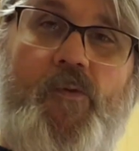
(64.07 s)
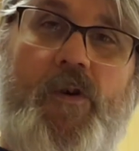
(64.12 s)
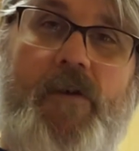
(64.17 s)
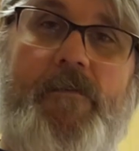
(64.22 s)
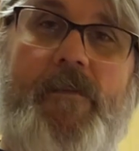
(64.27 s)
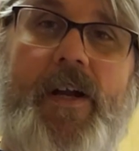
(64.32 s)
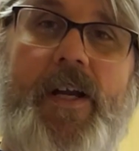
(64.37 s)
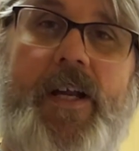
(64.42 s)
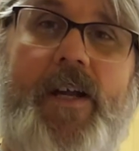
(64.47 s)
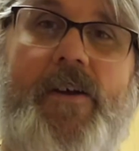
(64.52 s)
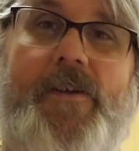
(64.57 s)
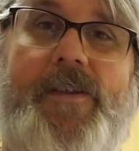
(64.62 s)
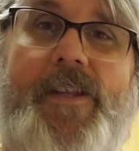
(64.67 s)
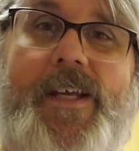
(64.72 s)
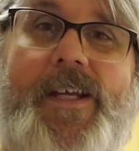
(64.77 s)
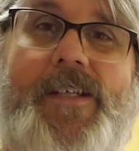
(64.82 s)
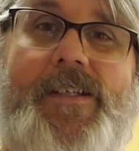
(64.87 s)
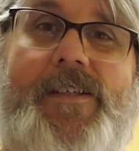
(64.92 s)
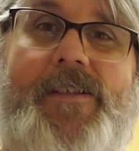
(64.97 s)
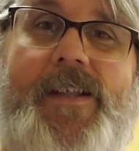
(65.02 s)
more money on
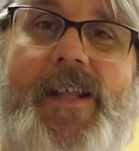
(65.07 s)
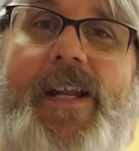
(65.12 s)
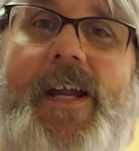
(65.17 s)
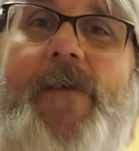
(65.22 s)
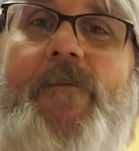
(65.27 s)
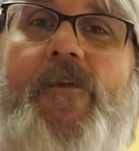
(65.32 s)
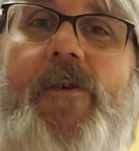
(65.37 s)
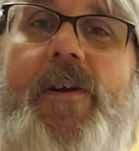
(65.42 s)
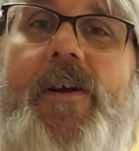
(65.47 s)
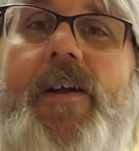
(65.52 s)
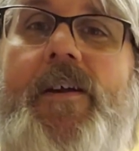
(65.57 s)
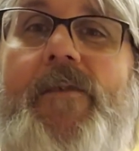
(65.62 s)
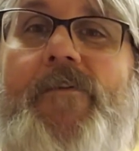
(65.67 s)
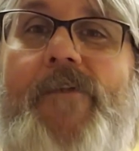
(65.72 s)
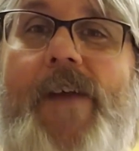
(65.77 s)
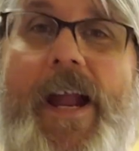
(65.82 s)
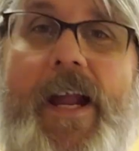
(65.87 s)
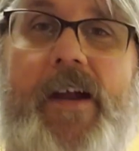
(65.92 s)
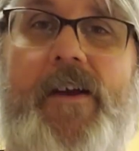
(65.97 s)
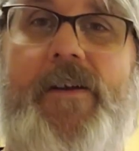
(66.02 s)
this than I would on a
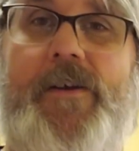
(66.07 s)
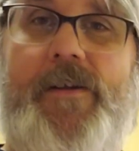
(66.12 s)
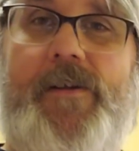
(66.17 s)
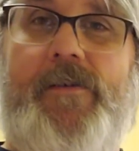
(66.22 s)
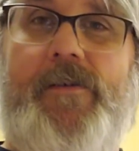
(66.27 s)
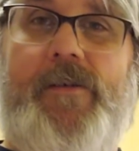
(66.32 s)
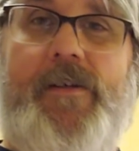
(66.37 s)
record.